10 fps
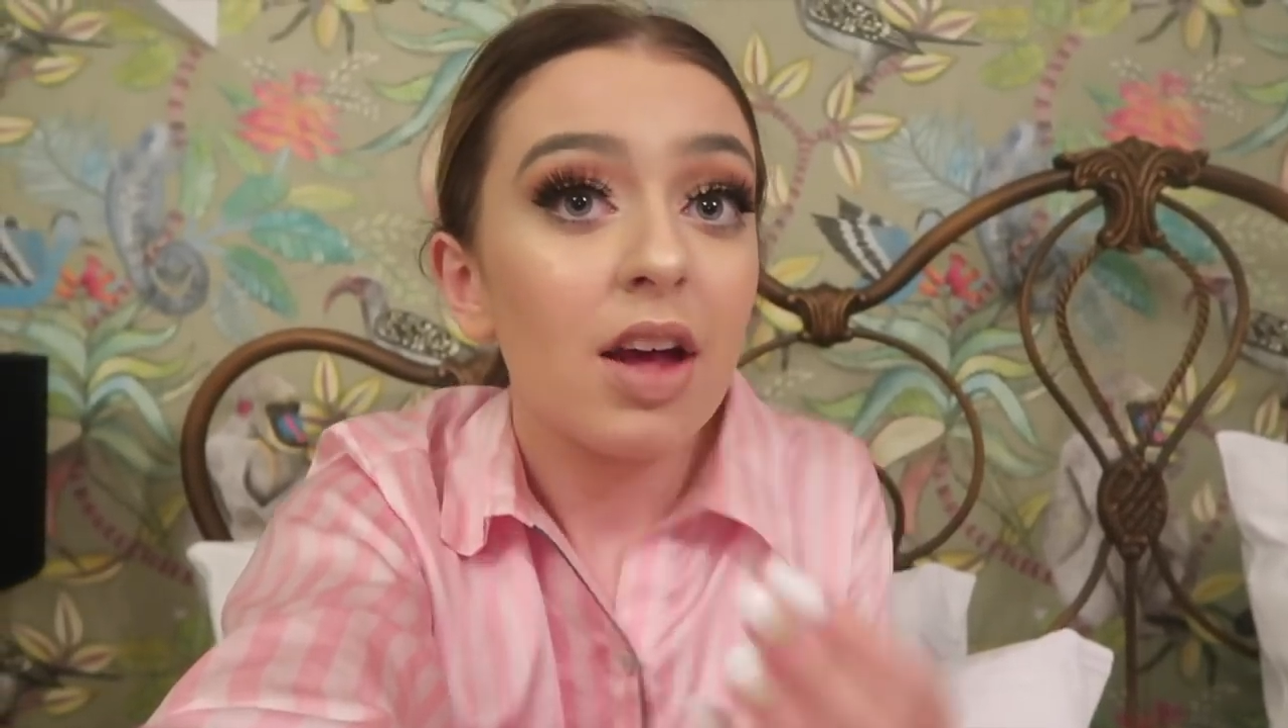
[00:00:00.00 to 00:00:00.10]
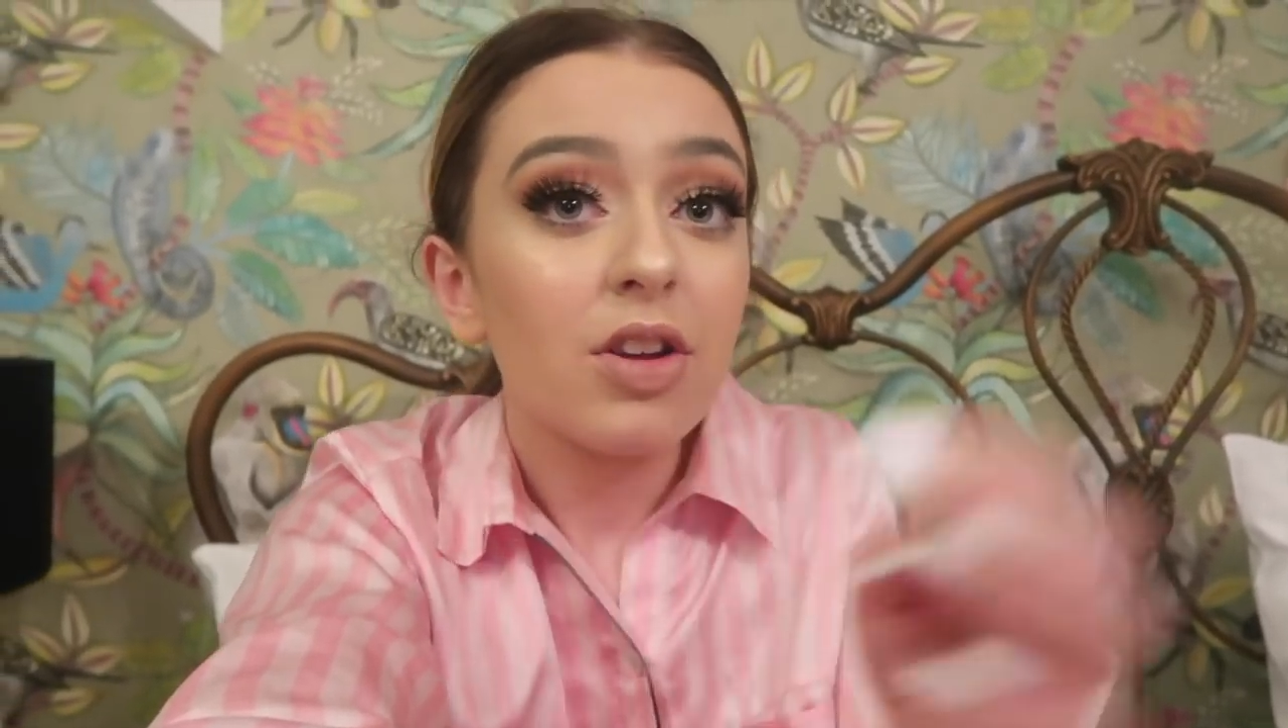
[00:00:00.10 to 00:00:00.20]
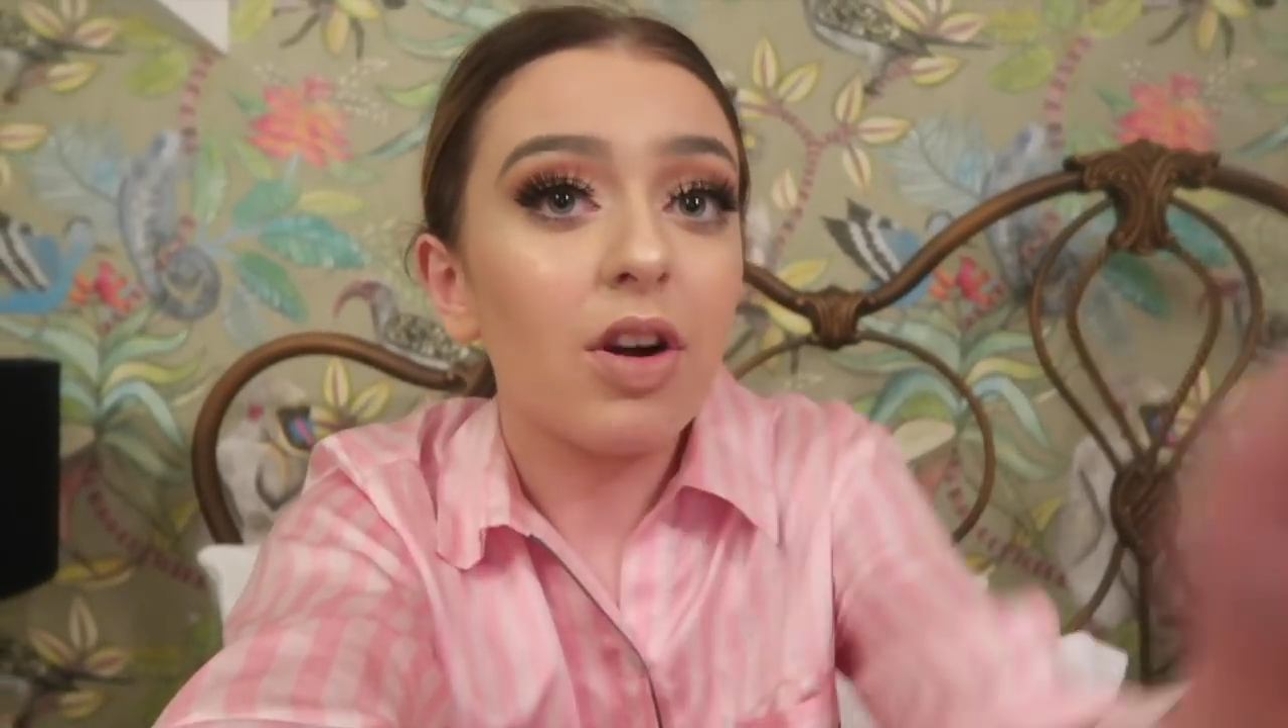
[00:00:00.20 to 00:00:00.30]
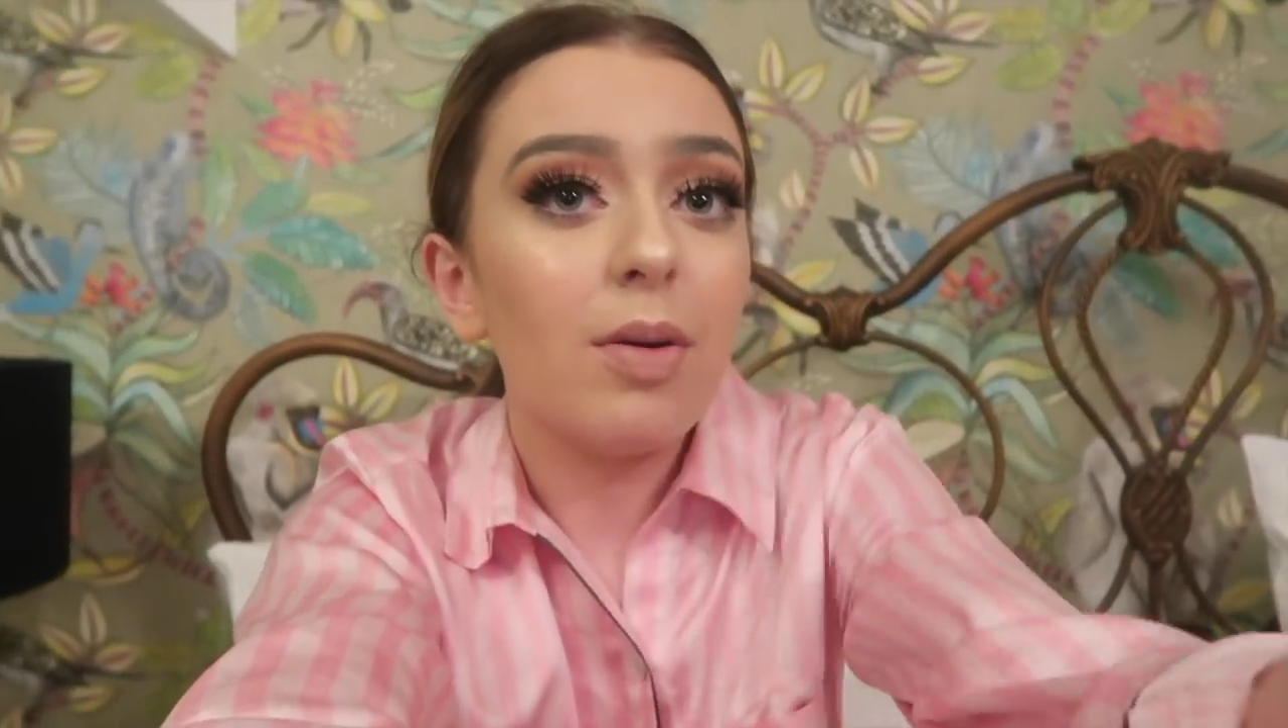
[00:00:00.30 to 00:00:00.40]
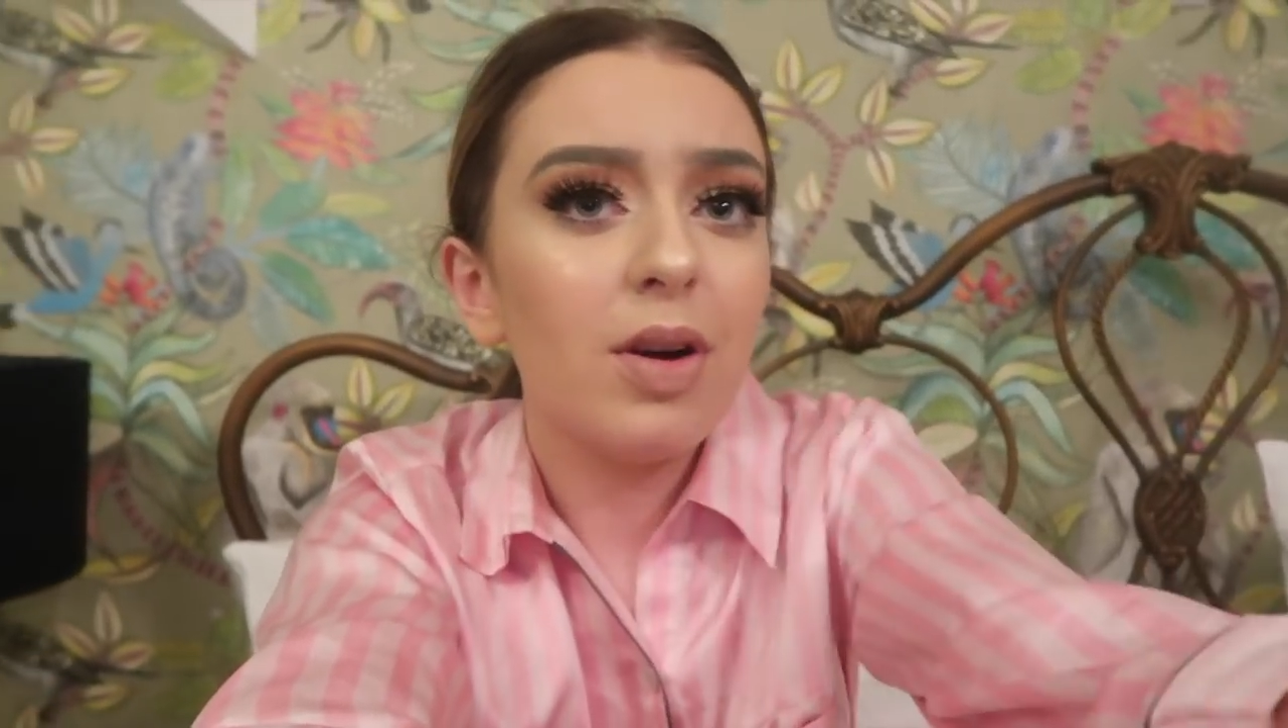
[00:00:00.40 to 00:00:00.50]

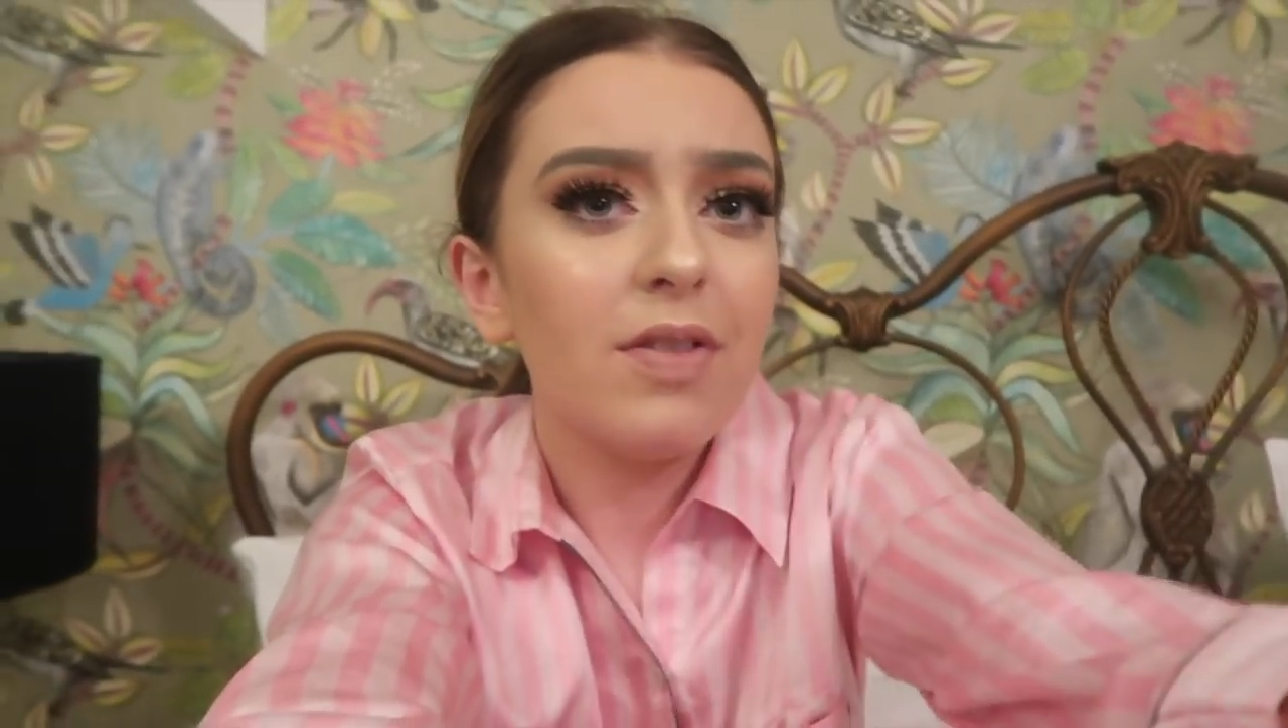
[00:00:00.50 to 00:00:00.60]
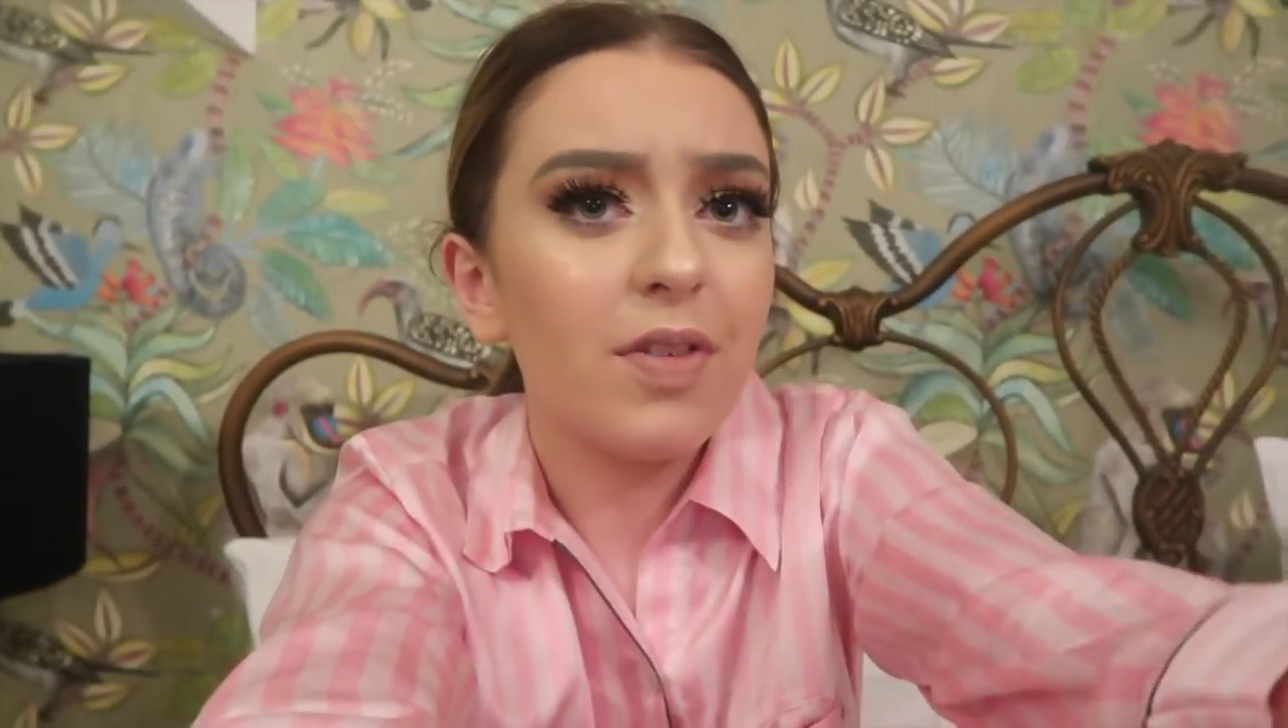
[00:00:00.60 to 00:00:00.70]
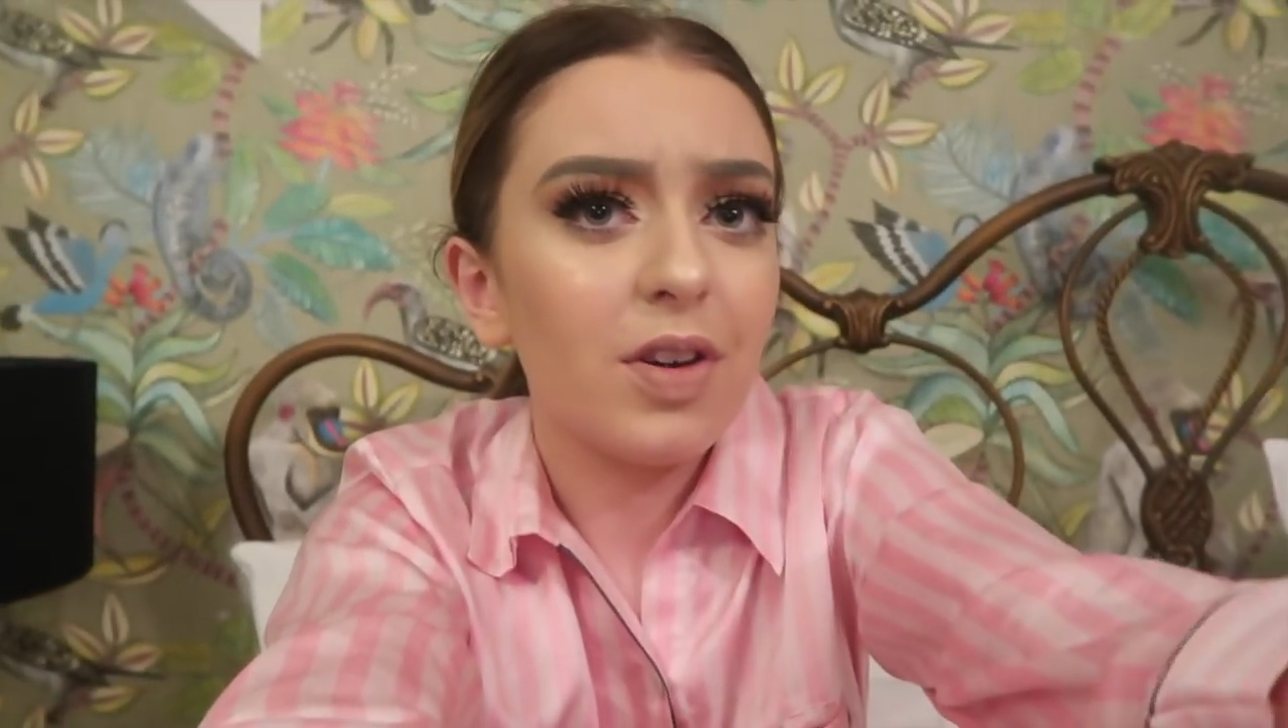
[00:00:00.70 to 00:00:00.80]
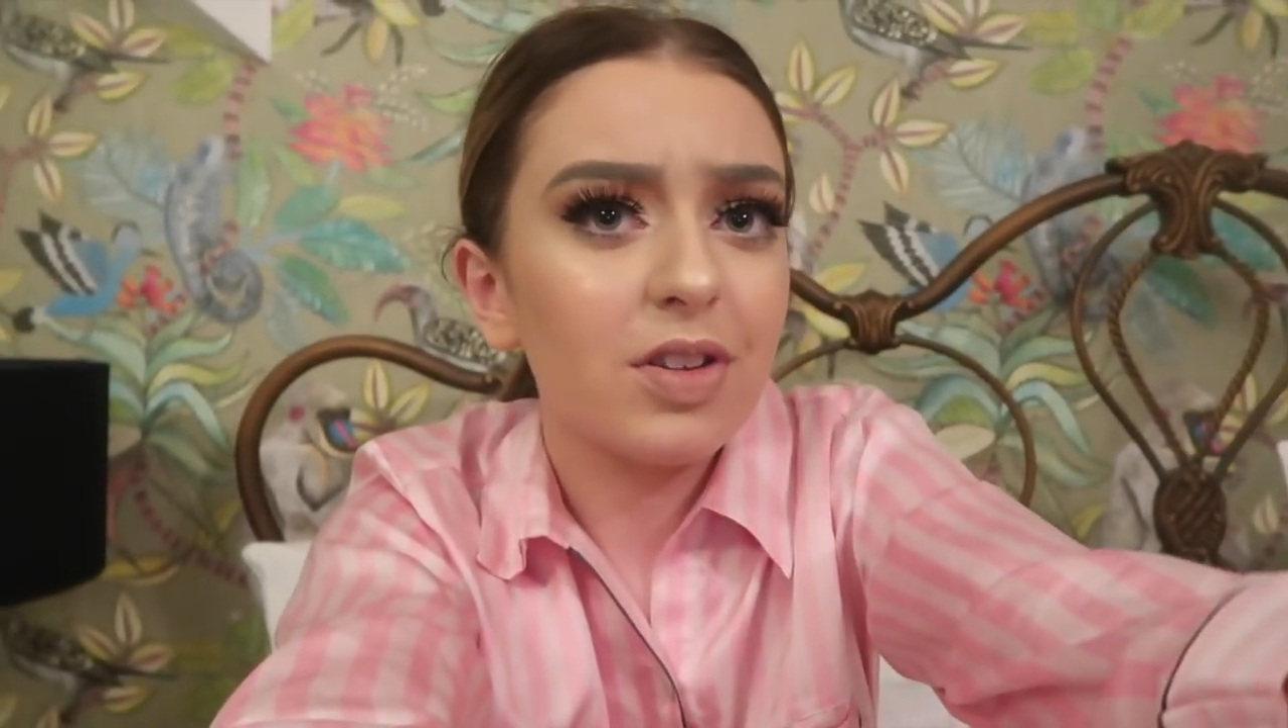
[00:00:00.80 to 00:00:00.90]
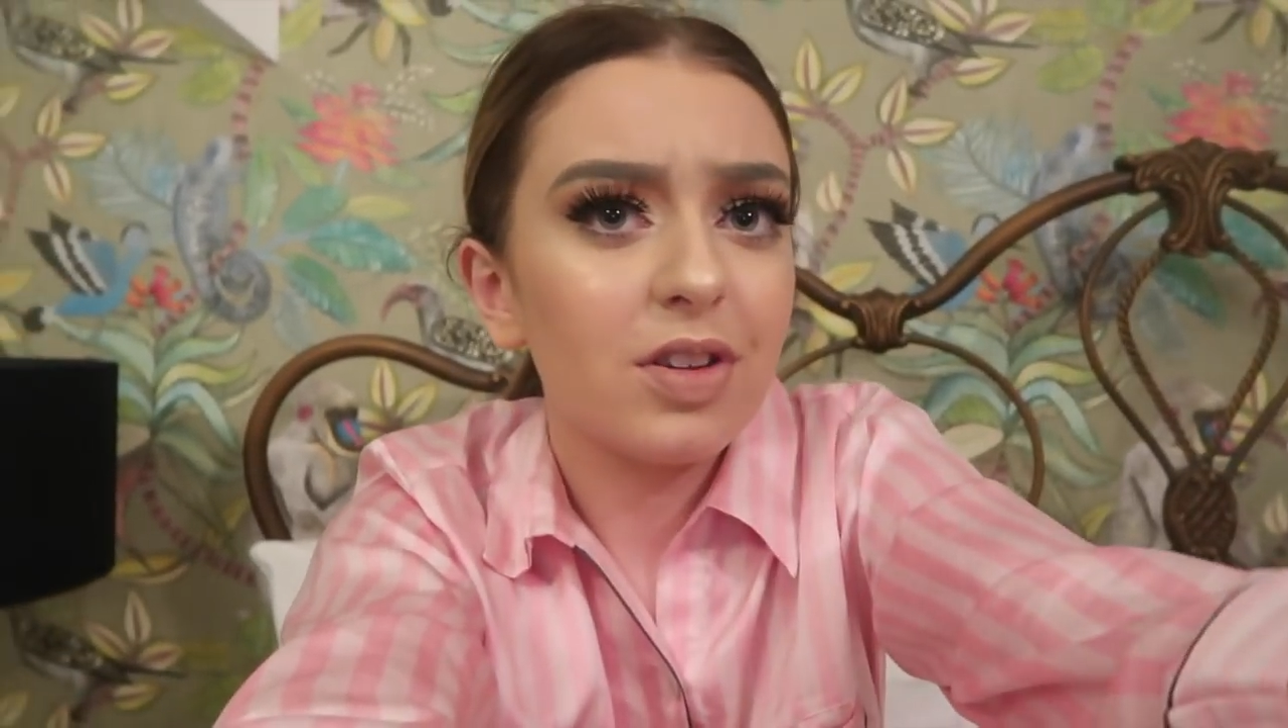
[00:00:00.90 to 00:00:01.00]
sorry, I'm not in
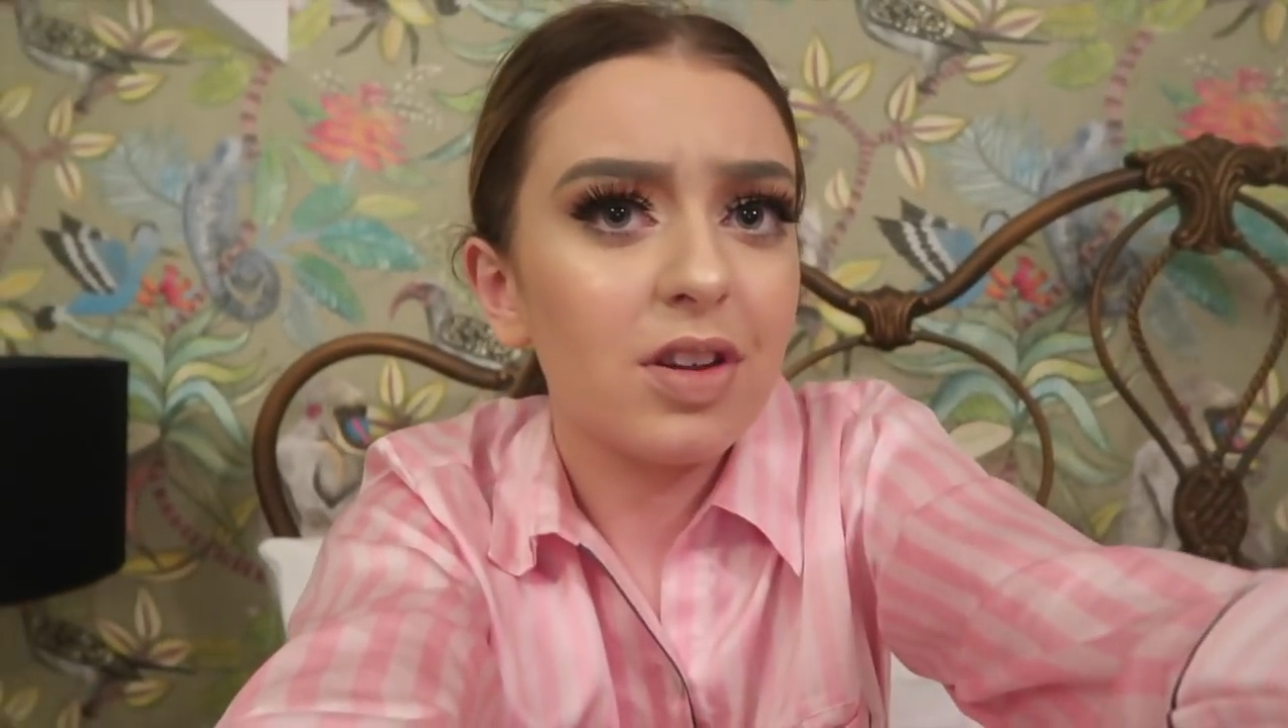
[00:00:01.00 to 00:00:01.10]
focus,